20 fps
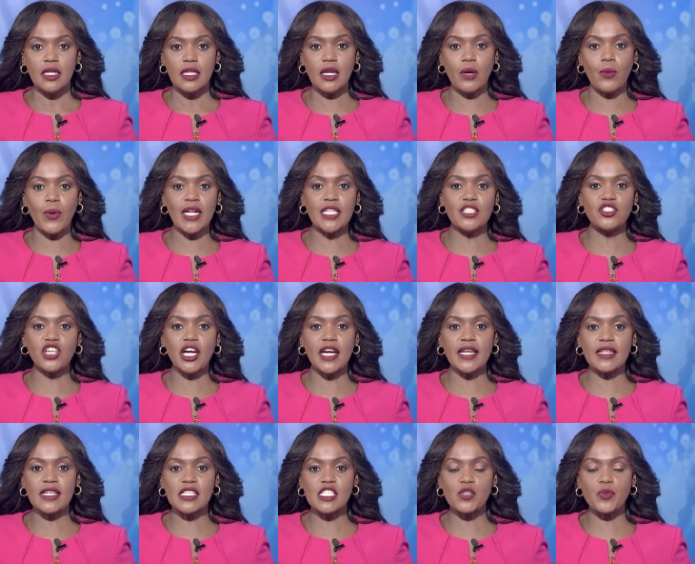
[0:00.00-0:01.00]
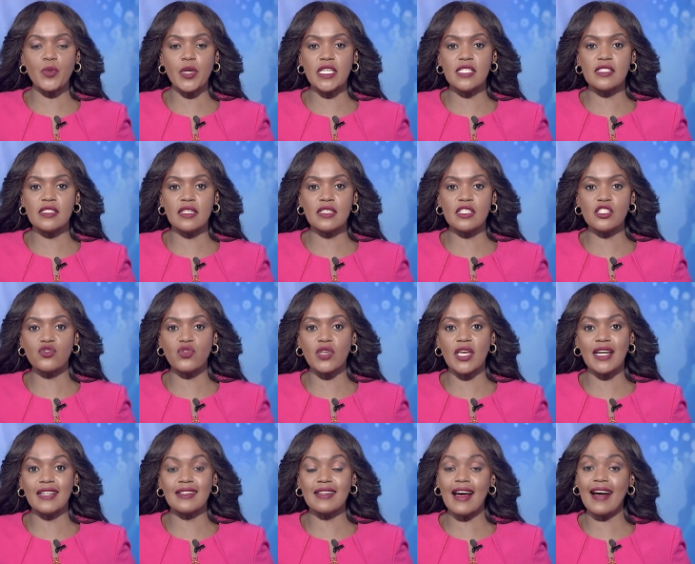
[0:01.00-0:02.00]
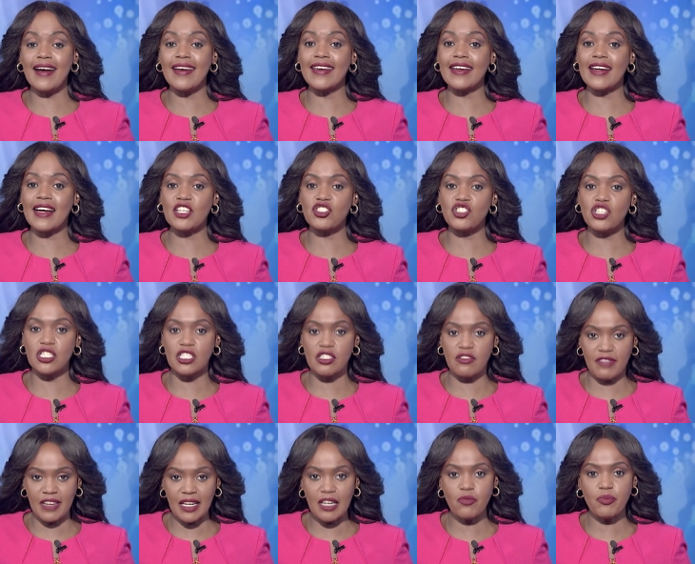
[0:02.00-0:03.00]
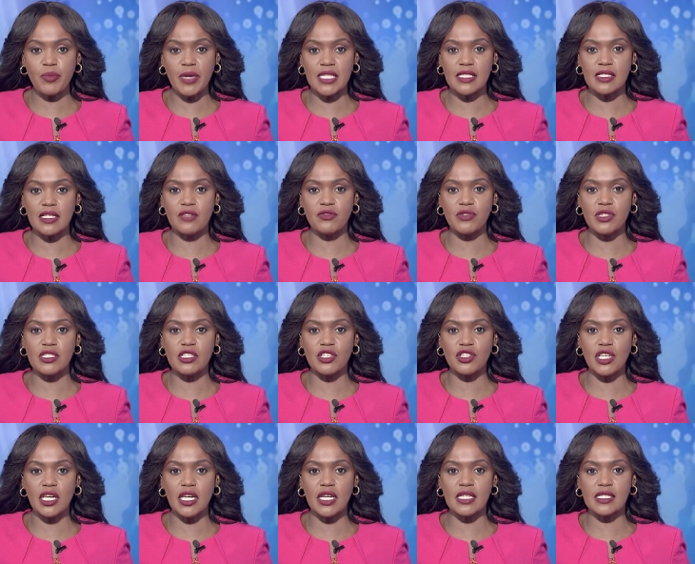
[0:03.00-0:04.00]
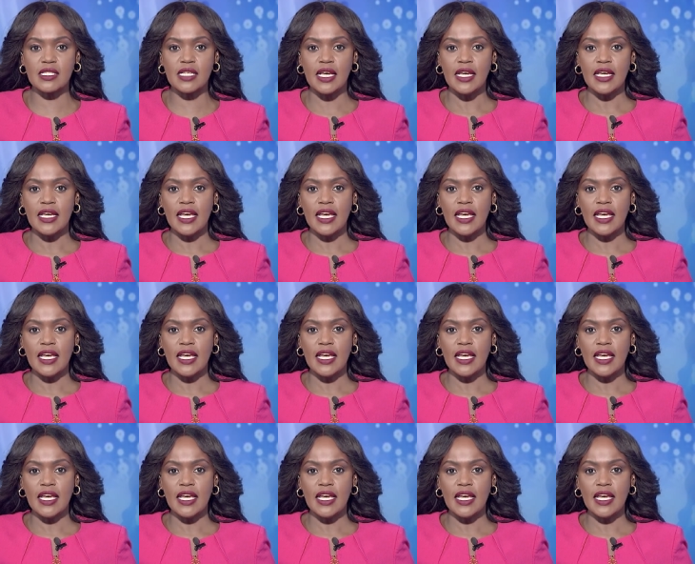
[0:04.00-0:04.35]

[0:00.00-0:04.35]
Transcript: Now, while China's space industry had eye-catching developments in recent years,